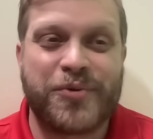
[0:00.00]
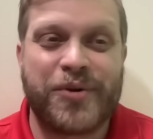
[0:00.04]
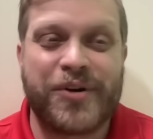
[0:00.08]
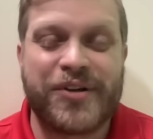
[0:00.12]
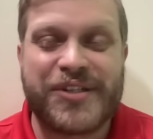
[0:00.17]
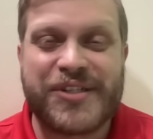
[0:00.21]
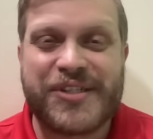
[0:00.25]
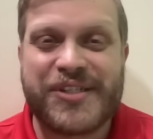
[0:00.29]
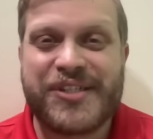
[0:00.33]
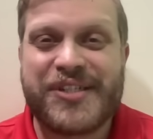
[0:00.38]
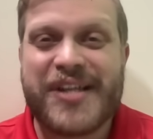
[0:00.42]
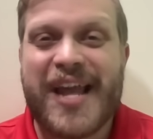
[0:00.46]
where
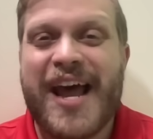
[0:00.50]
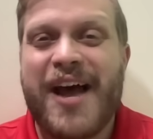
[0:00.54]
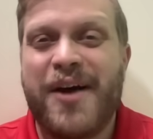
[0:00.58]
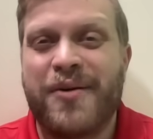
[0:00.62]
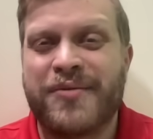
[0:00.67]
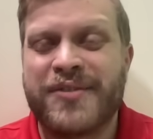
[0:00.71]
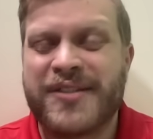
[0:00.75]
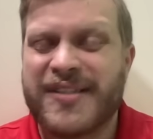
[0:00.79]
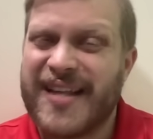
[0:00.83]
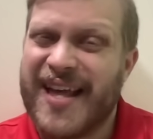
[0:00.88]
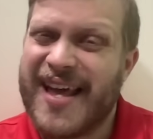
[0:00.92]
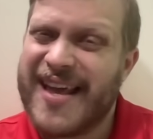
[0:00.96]
it
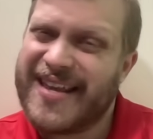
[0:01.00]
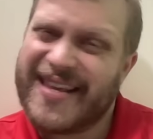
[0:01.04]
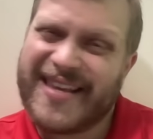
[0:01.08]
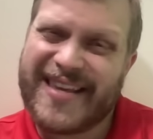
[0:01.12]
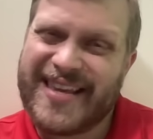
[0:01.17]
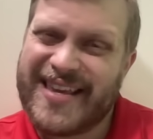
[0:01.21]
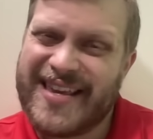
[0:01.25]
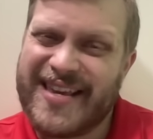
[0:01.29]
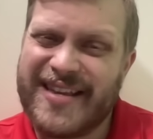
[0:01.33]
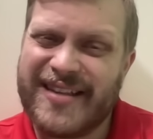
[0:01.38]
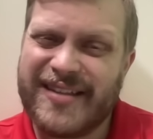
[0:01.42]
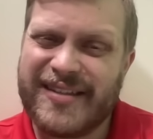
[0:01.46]
sounds like
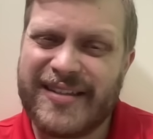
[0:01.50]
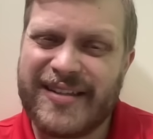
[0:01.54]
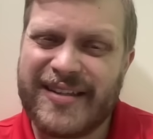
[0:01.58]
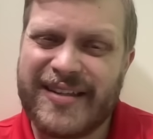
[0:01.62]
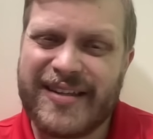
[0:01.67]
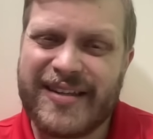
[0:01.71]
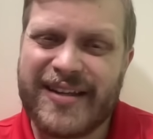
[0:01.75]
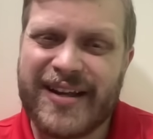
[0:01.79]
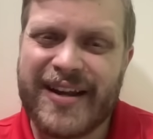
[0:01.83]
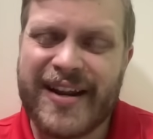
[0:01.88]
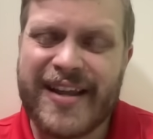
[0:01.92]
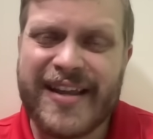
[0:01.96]
he's
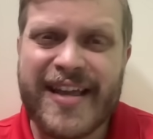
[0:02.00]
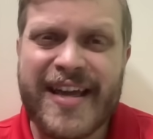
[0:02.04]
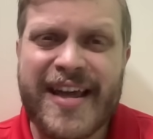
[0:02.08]
going to